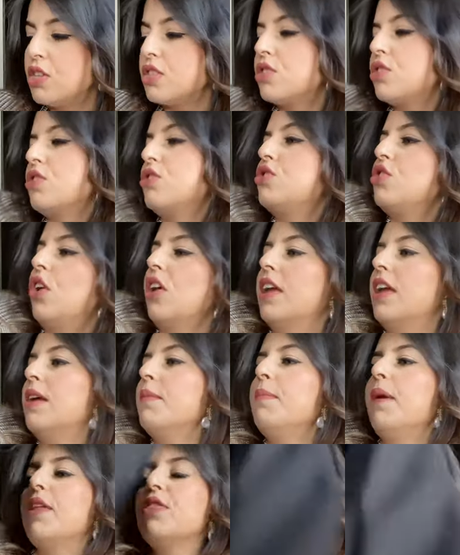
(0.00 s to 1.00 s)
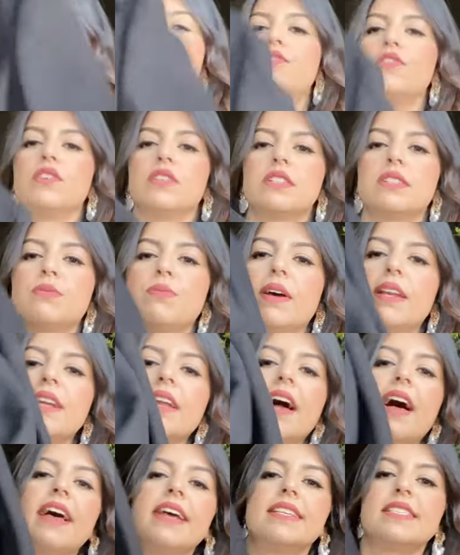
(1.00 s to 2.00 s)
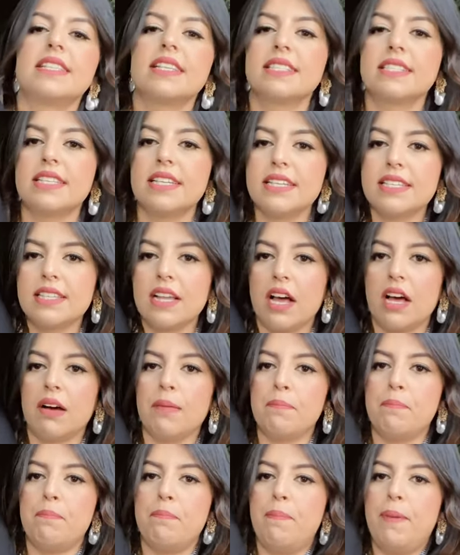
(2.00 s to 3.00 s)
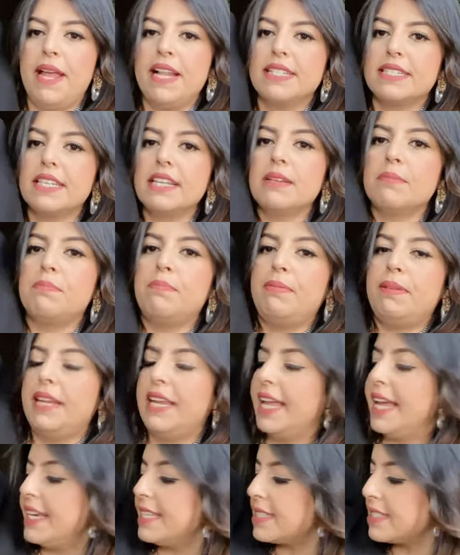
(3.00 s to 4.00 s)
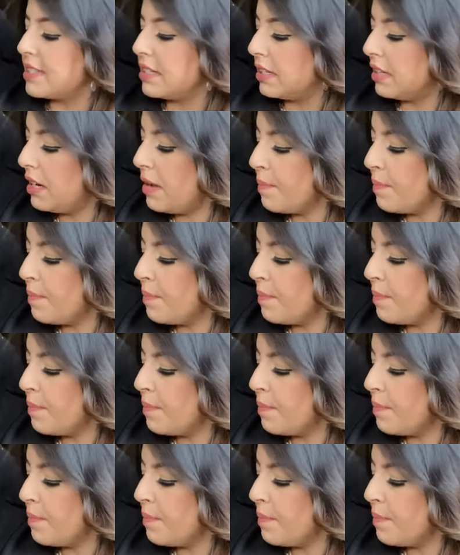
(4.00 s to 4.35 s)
So talking about the first one, guys, this is a belted blazer.